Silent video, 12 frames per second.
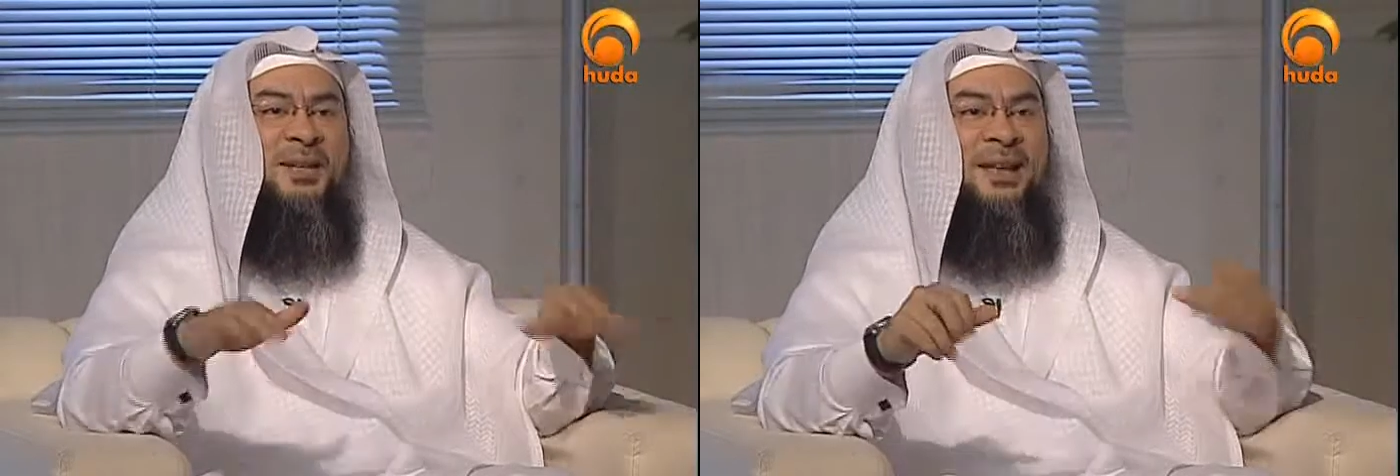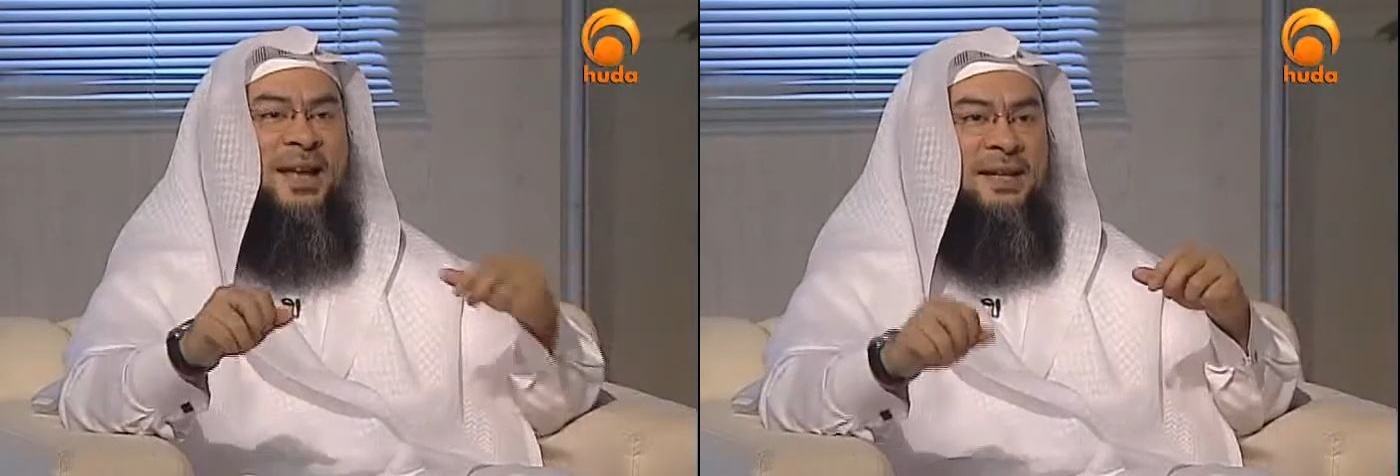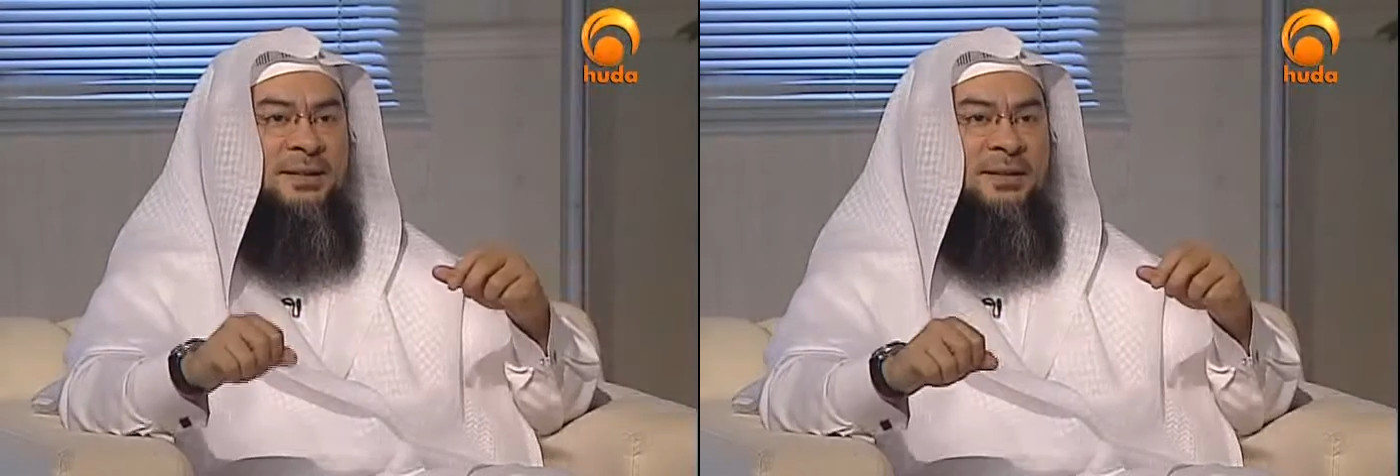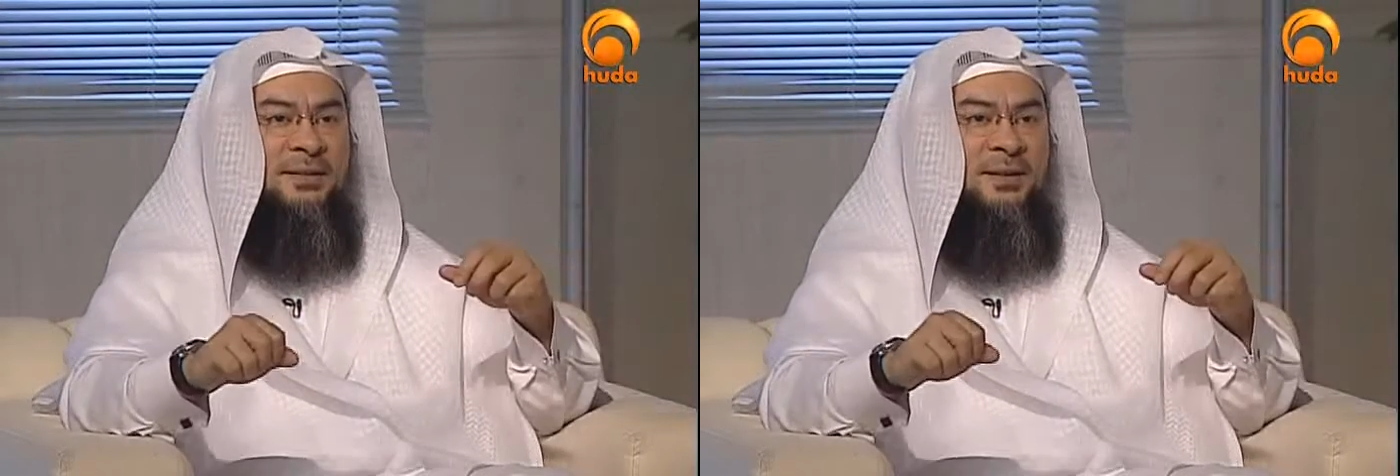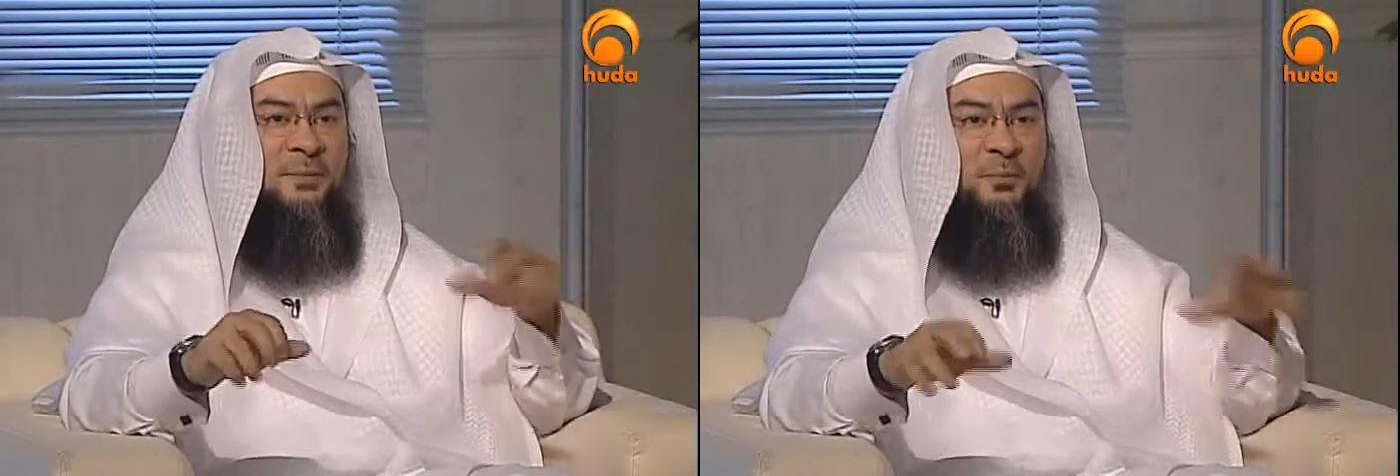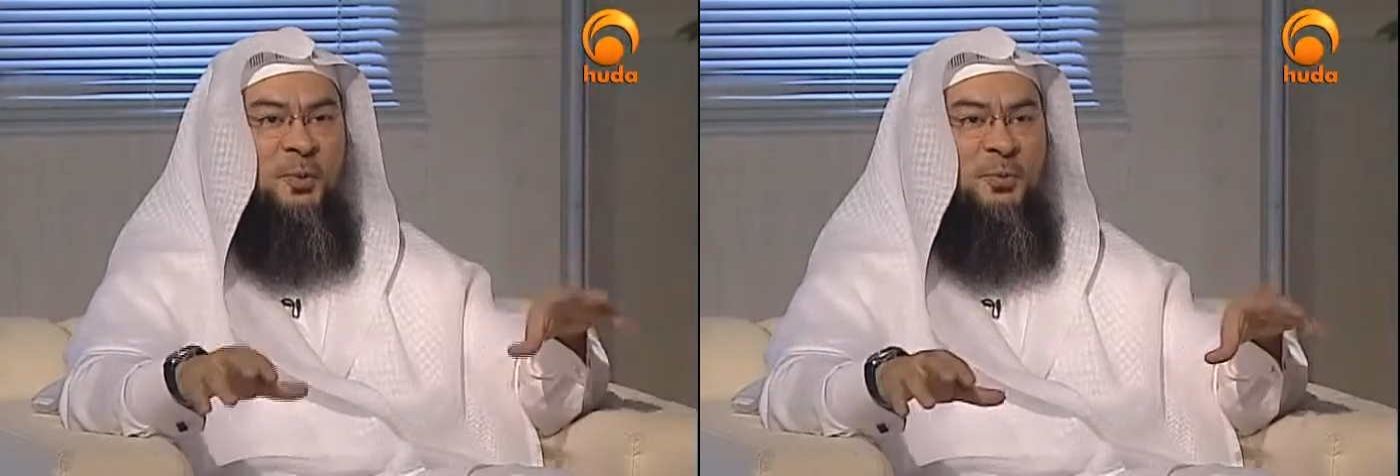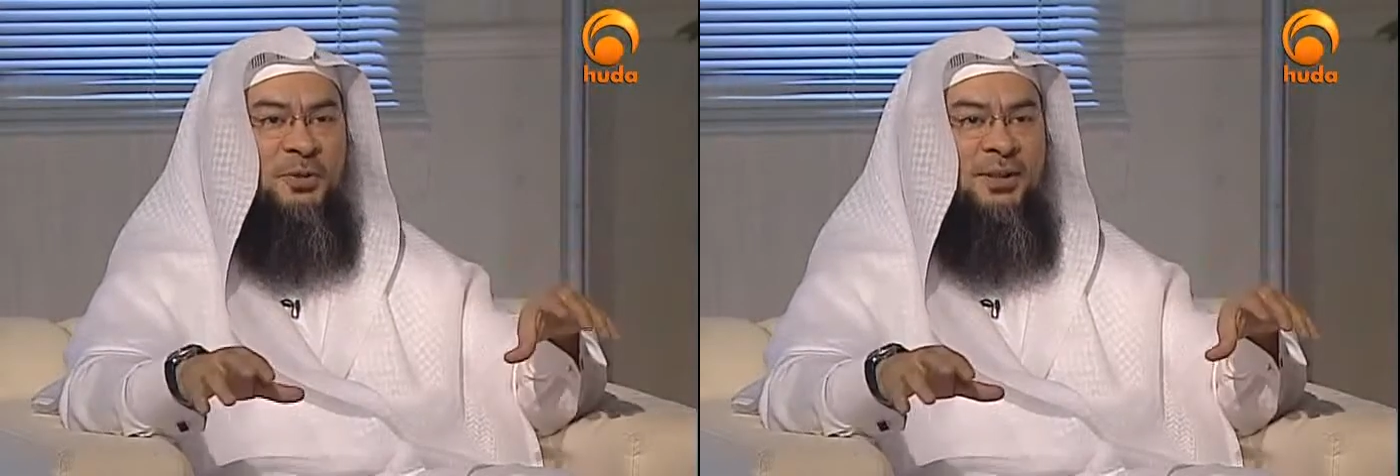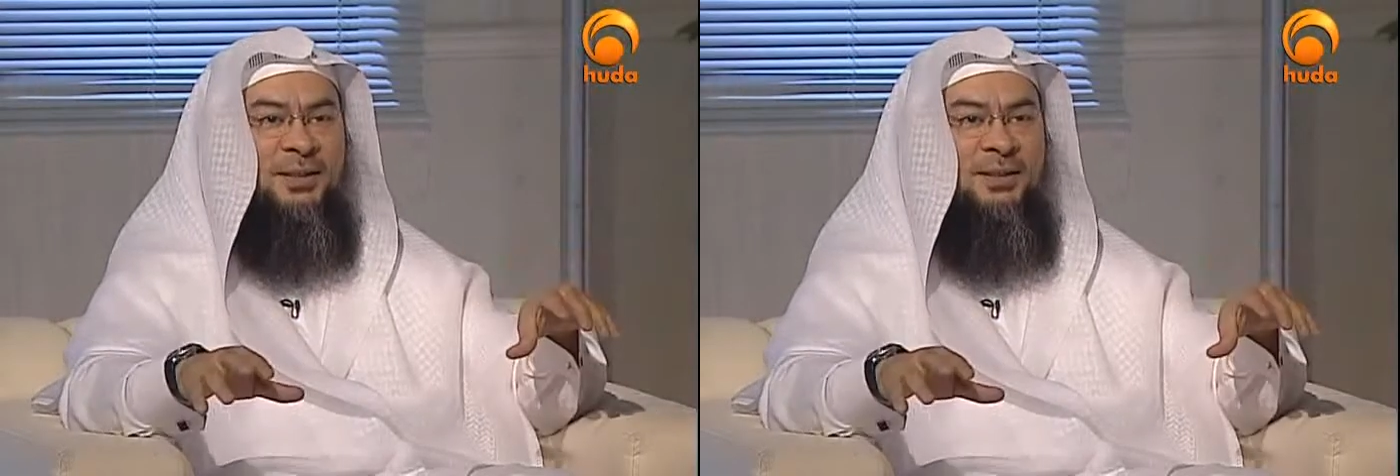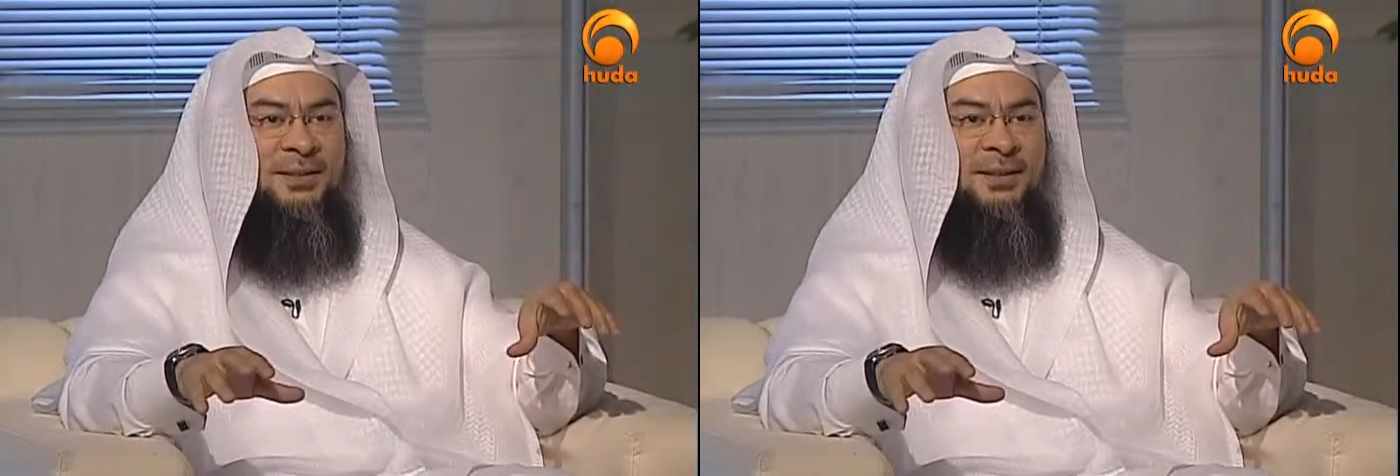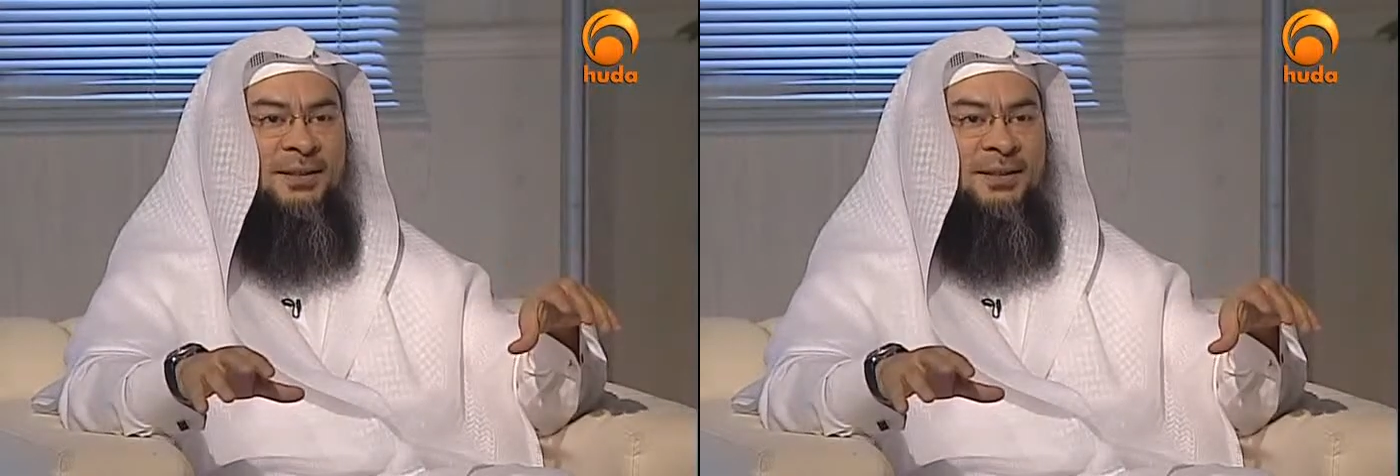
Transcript: and lands and property.